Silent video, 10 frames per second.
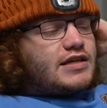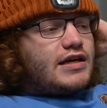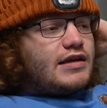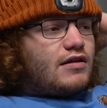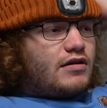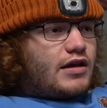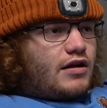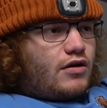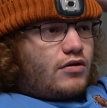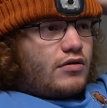to see Elon
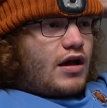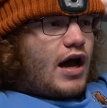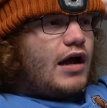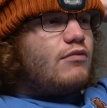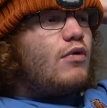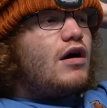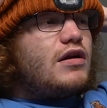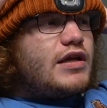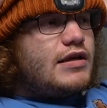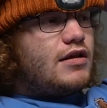get on. I
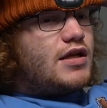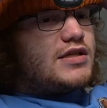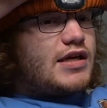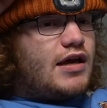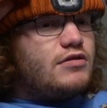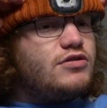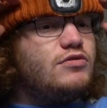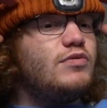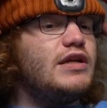want Elon to get dude.